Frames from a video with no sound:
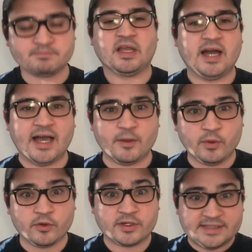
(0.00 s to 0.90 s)
And we
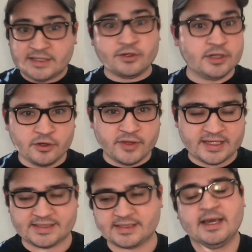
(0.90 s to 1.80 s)
will continue to do
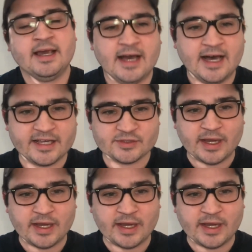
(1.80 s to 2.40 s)
this because